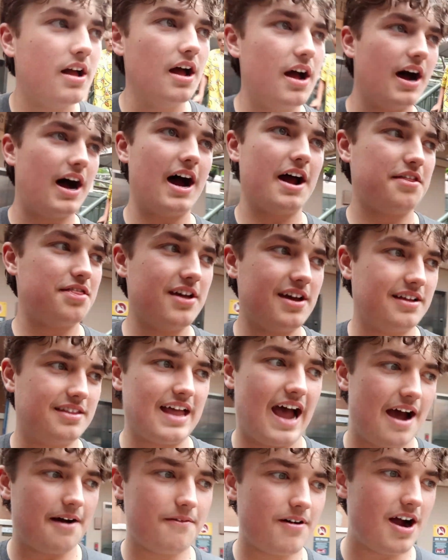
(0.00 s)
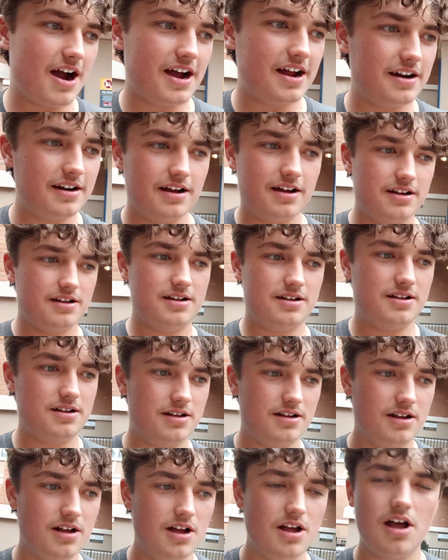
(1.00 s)
I think that ride,
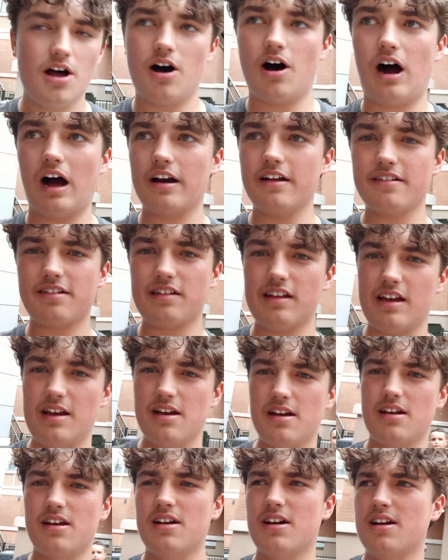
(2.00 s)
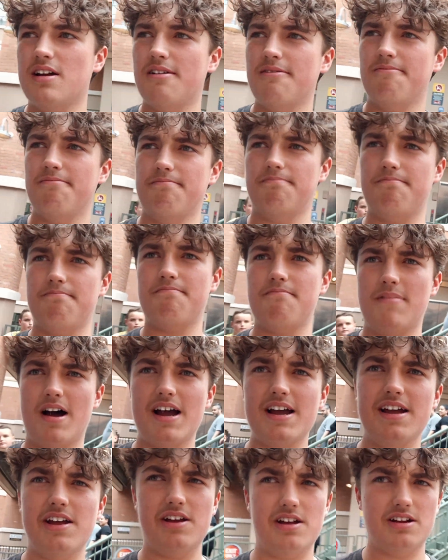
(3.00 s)
honestly,
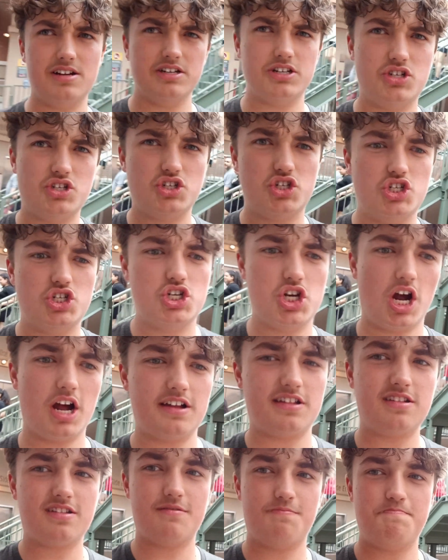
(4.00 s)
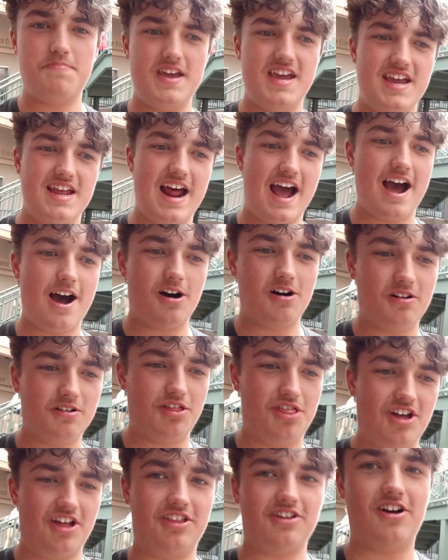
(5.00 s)
might just beat out
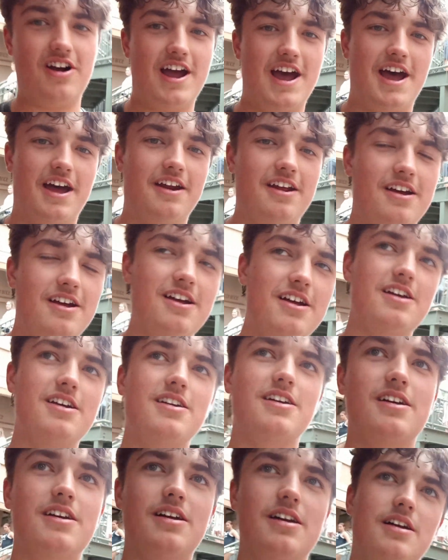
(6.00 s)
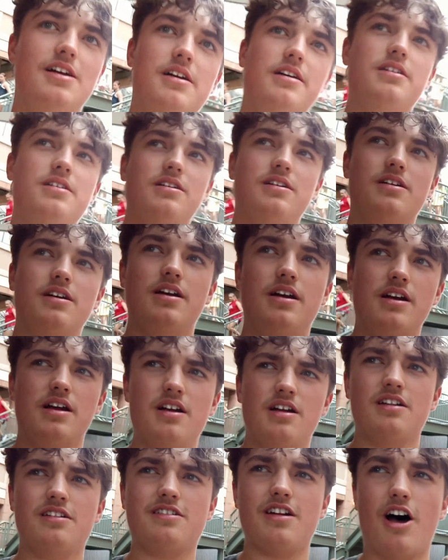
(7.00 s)
Thunderhead.
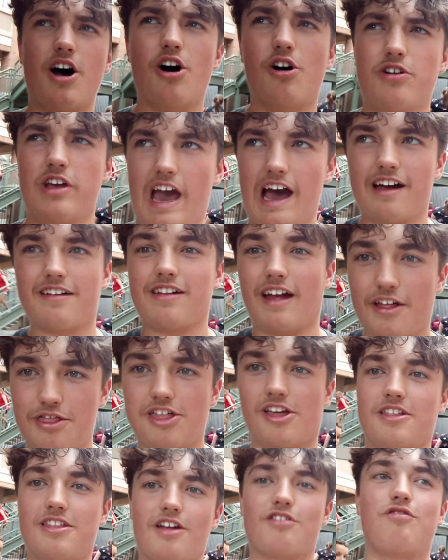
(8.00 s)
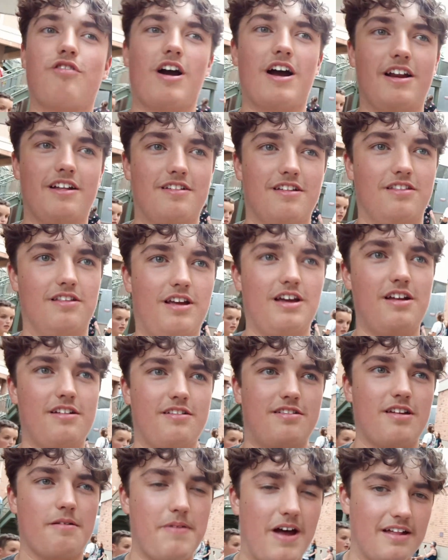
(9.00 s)
So yes, I think this ride is
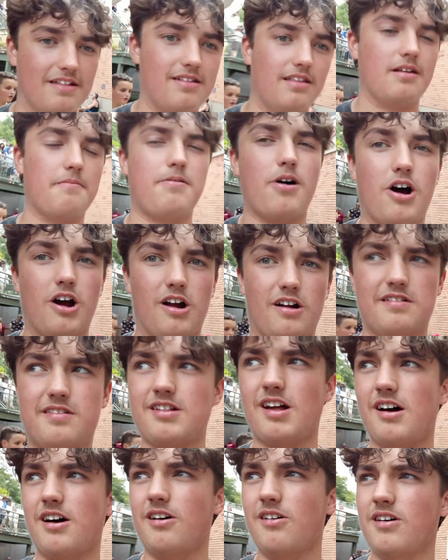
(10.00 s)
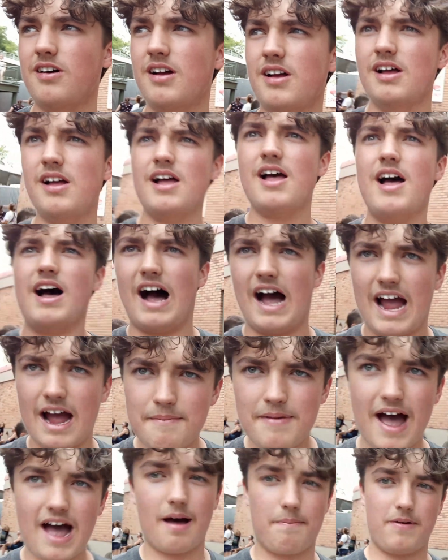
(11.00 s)
the best in the park. So I am
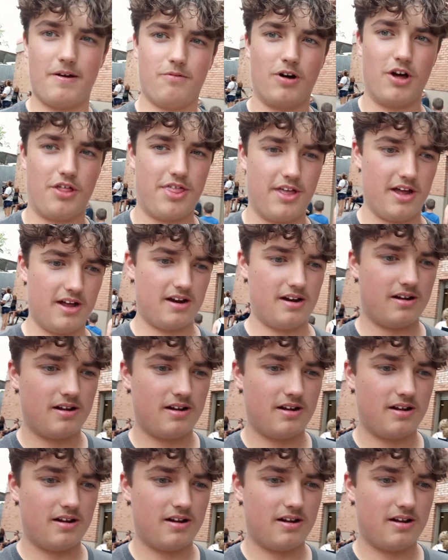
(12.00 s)
happy with it.